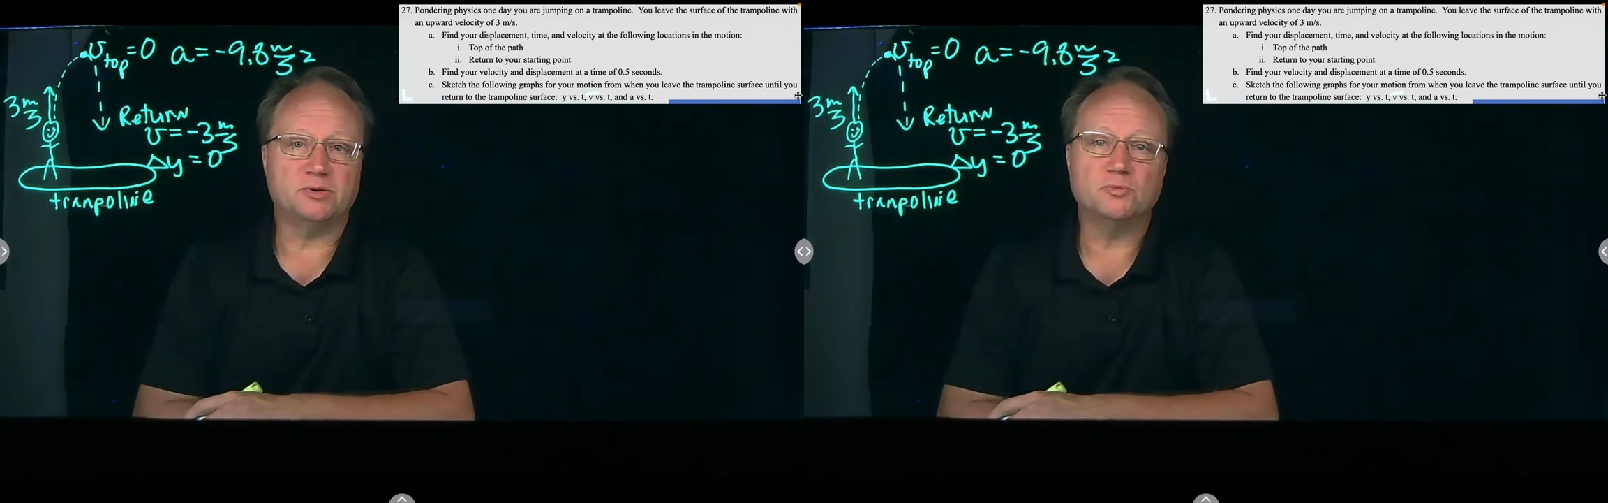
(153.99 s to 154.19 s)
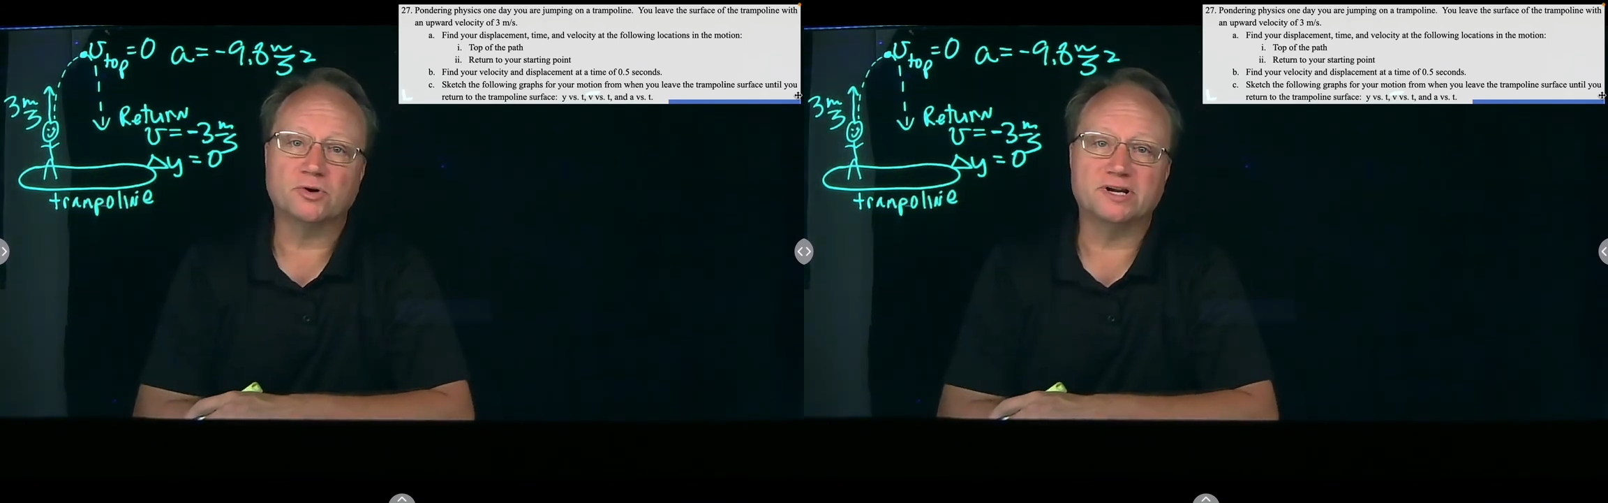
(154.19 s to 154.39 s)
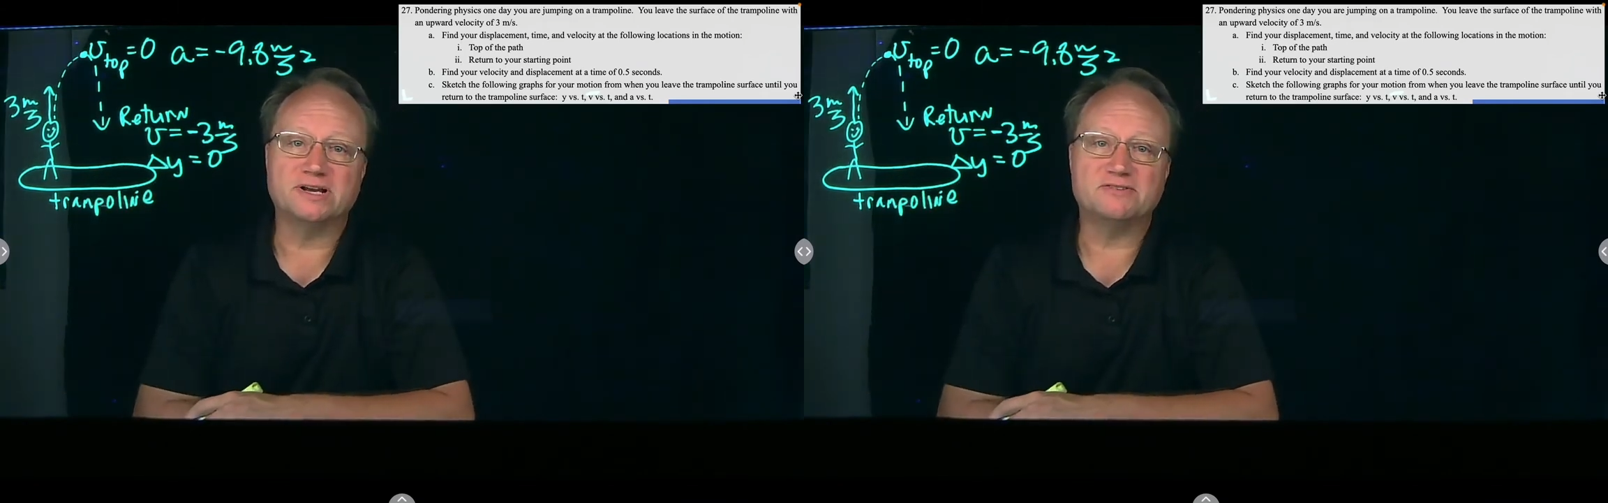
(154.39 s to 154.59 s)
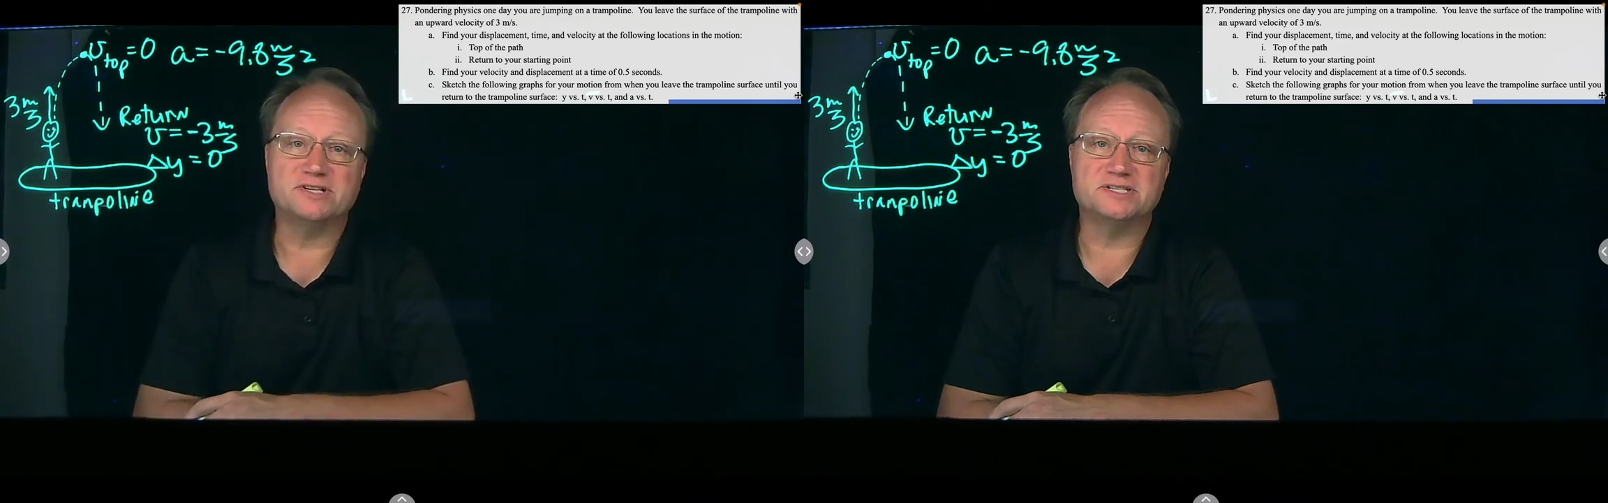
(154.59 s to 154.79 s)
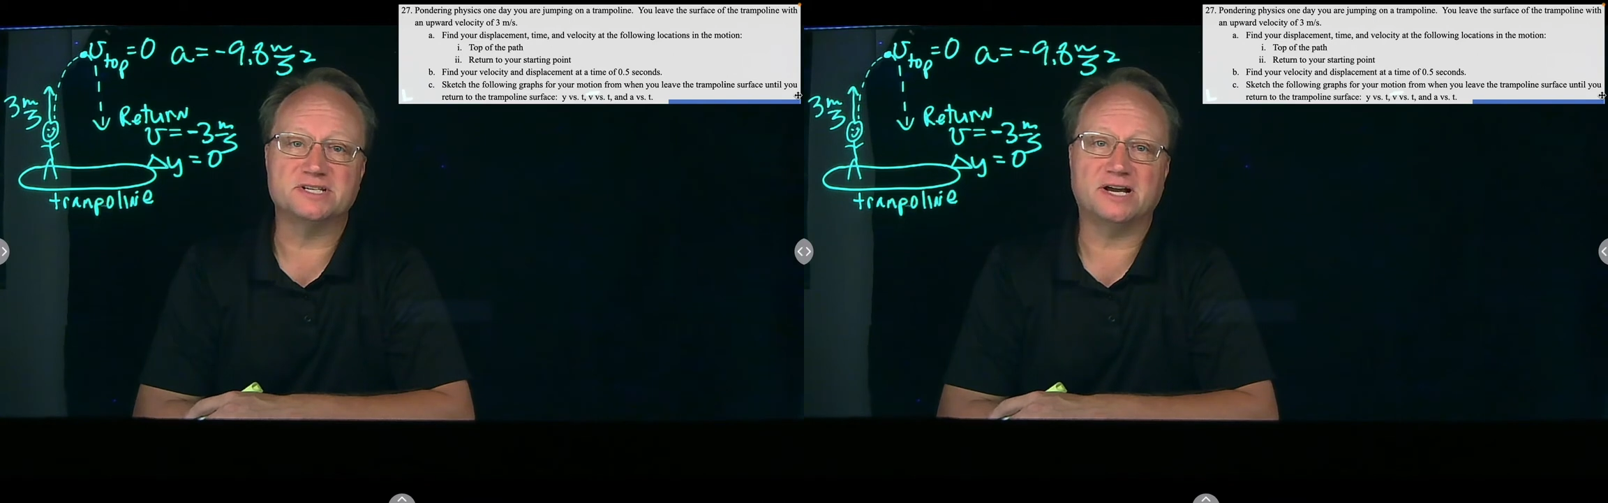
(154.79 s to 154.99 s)
we're going to have to
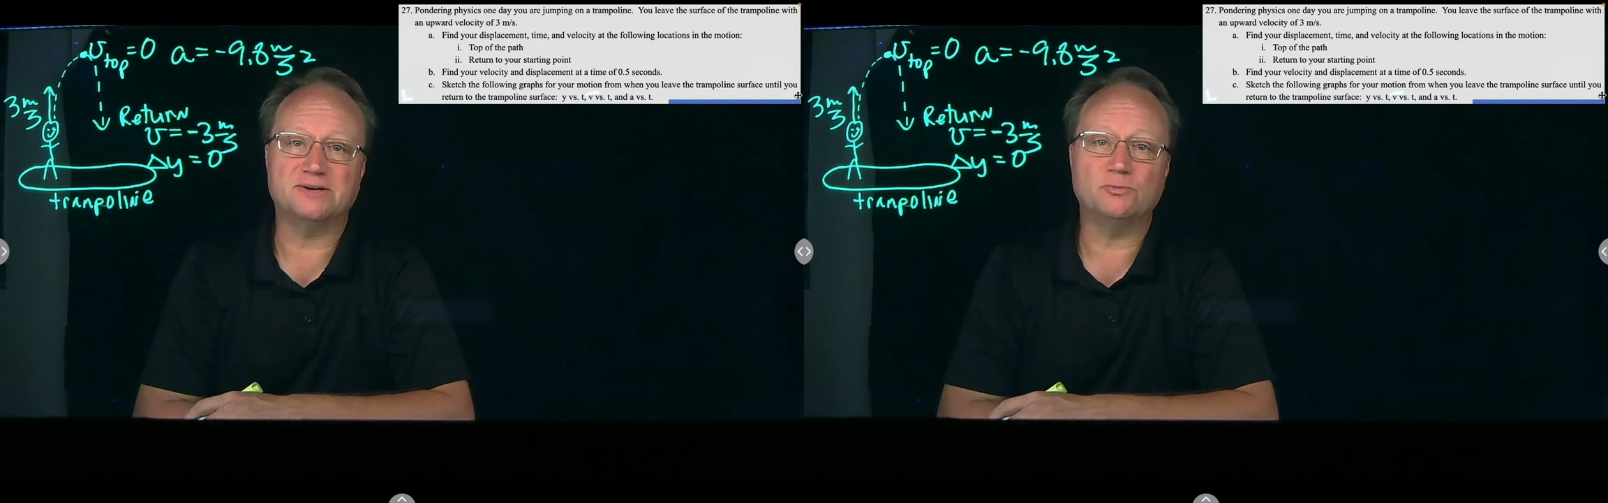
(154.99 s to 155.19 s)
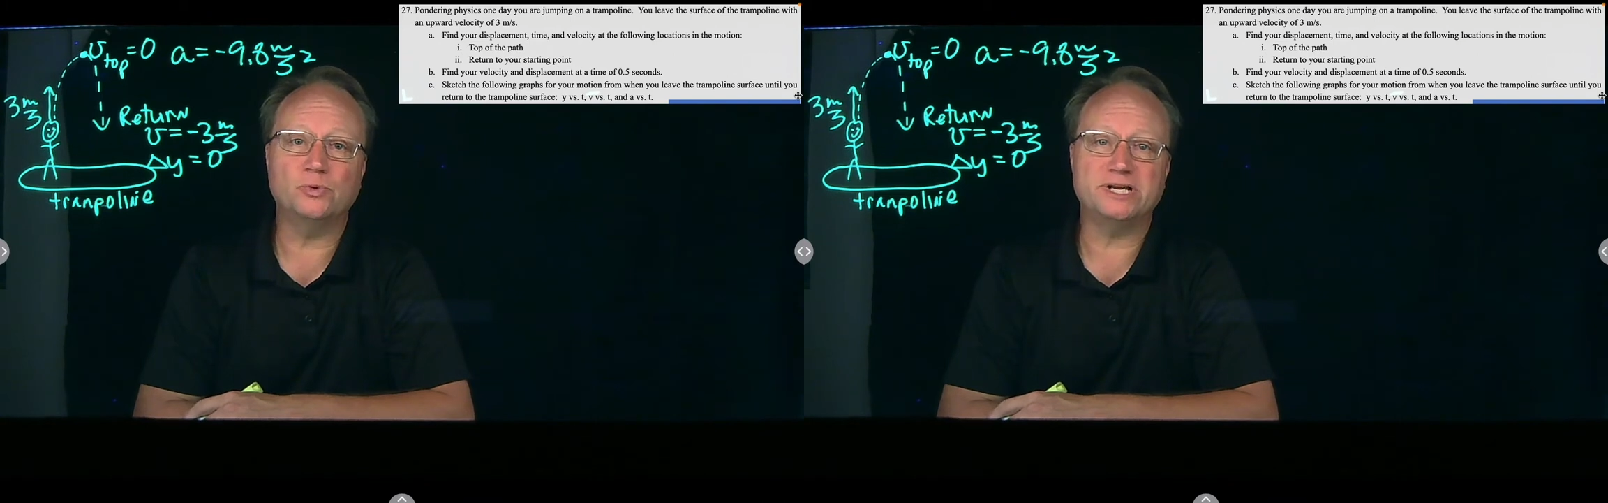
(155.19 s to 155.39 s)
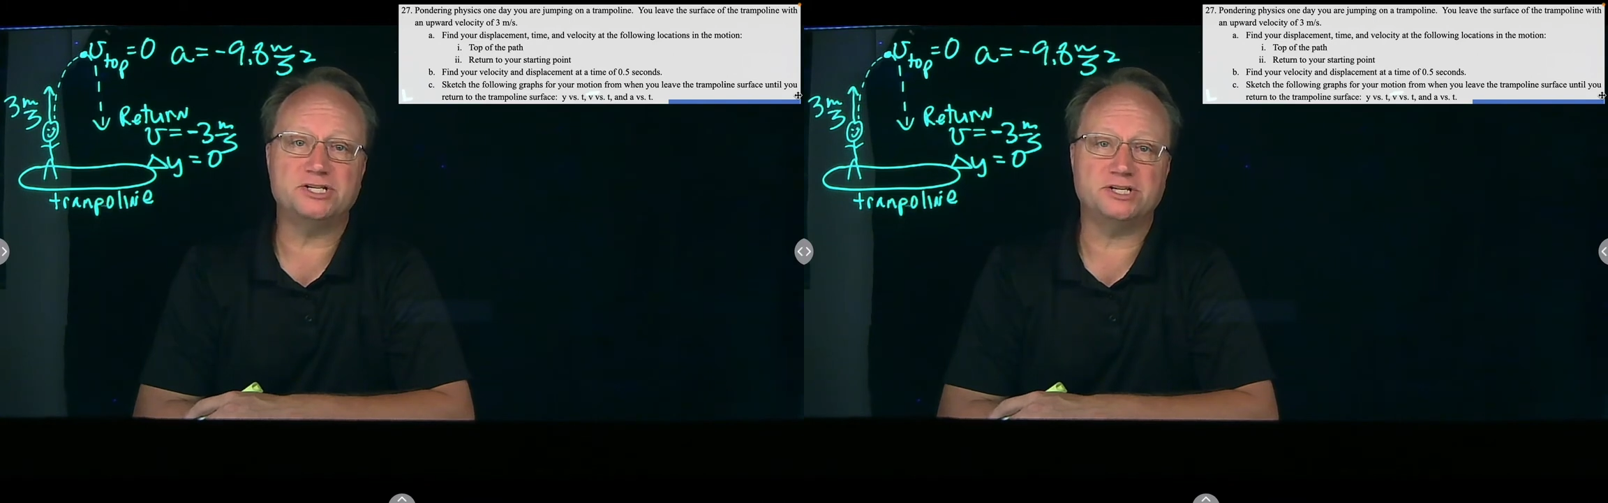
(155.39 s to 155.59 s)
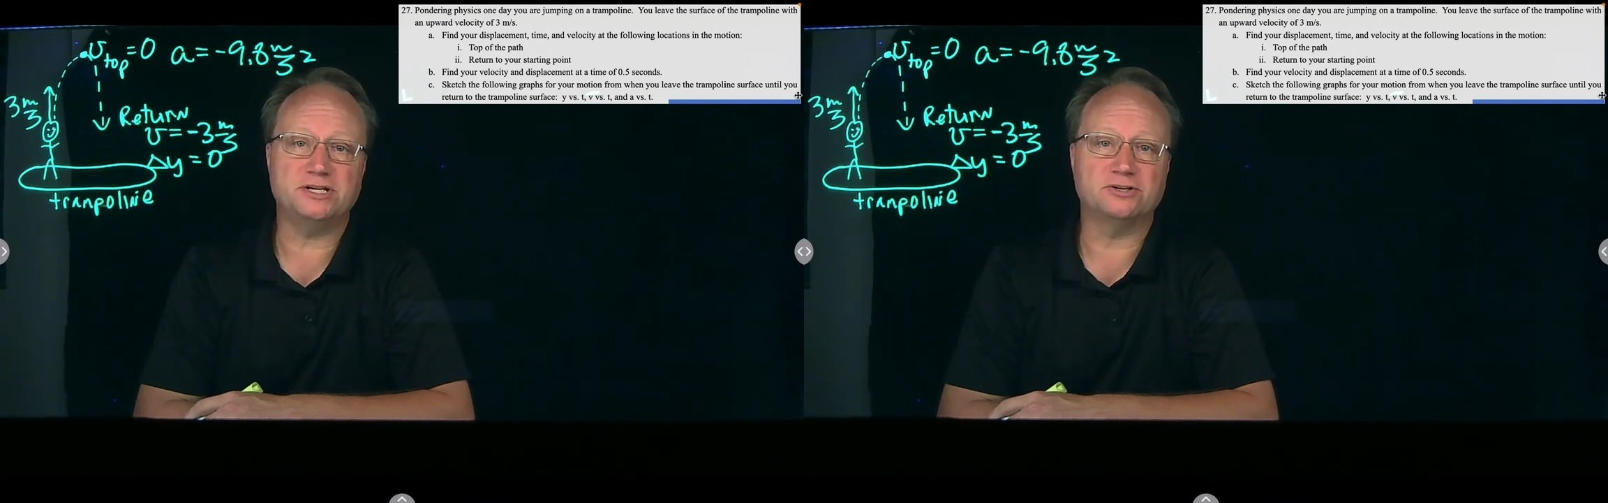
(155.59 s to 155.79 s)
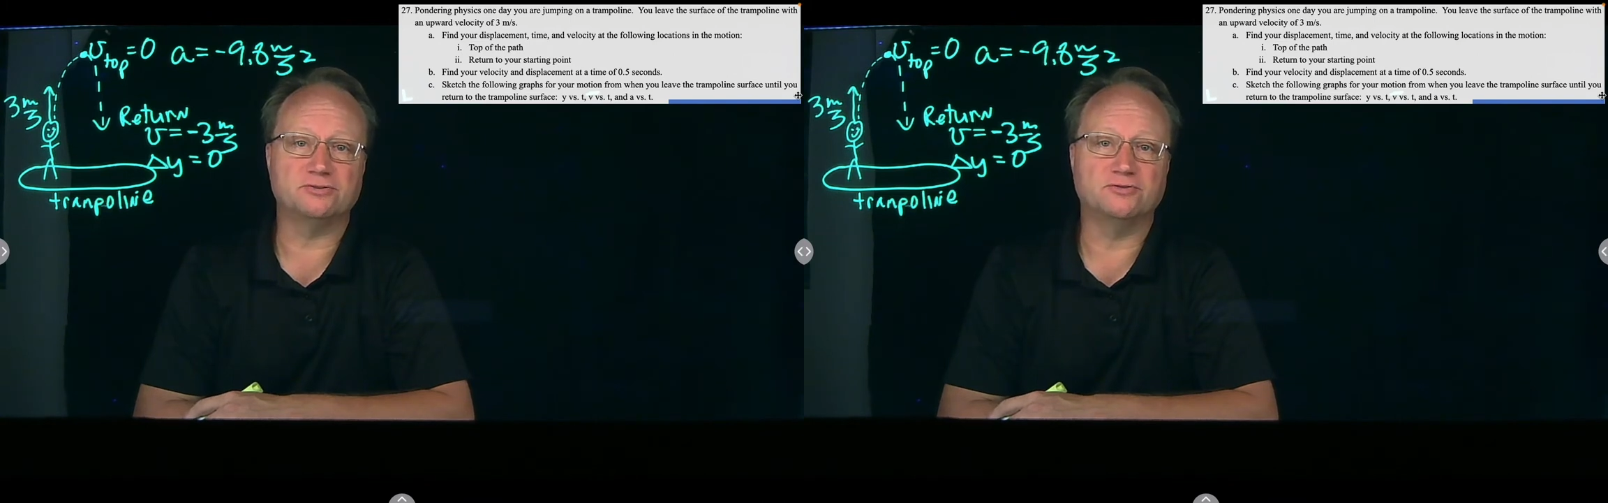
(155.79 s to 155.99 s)
decide which
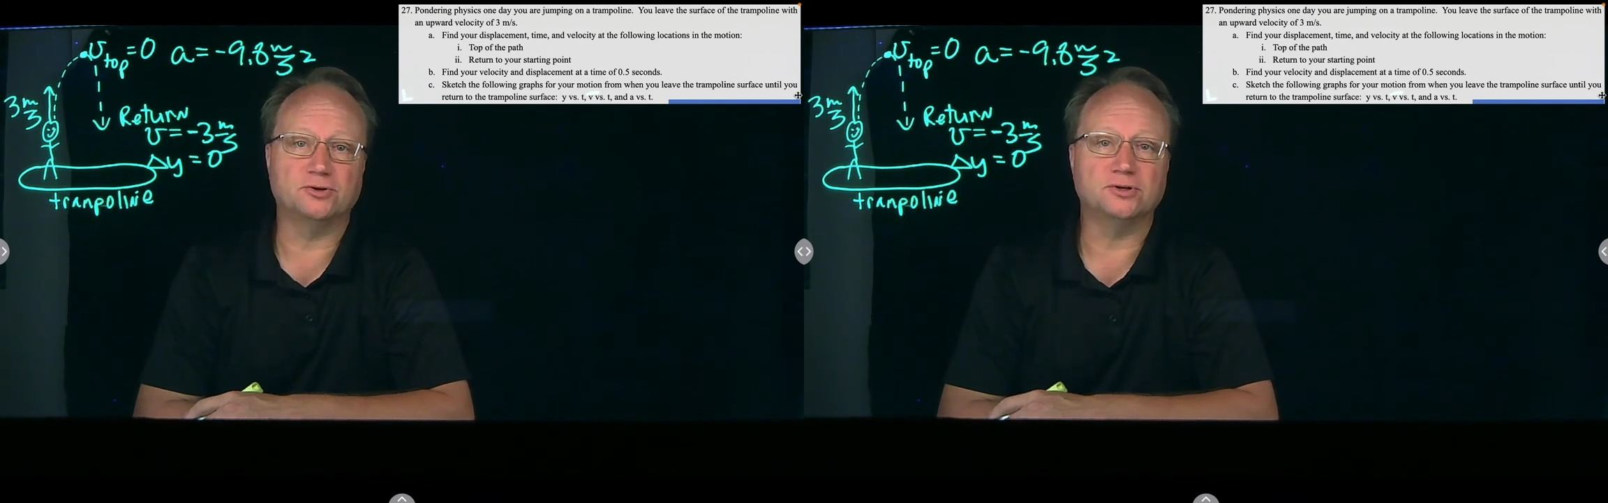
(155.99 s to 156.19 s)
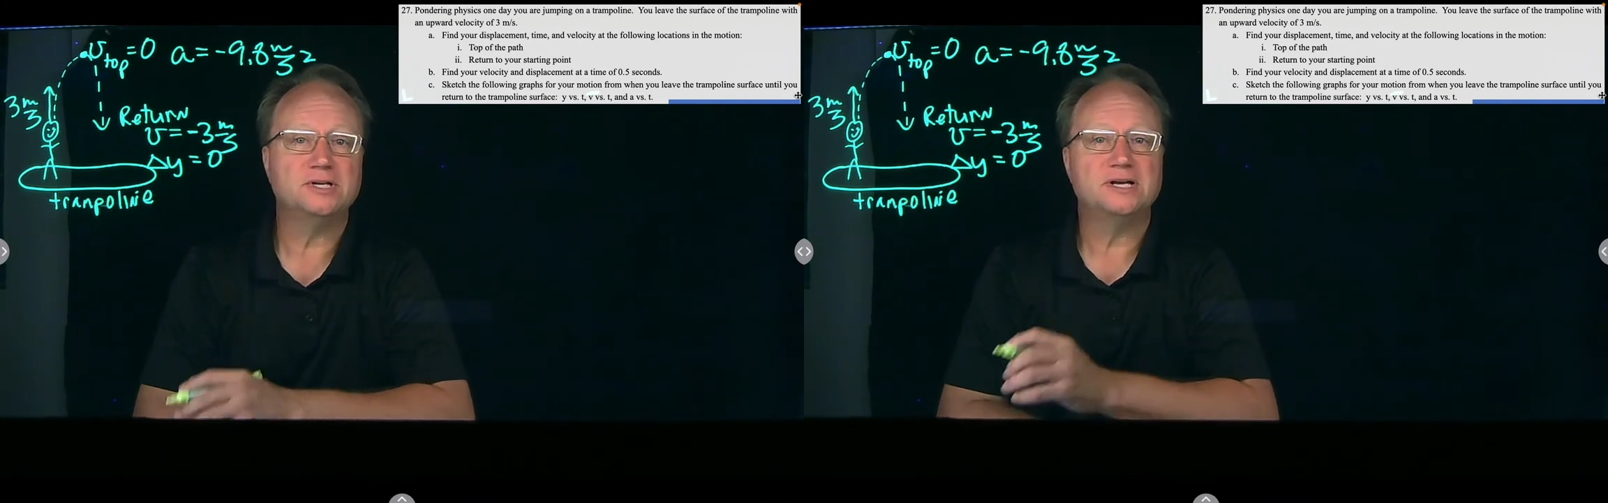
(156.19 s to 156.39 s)
interval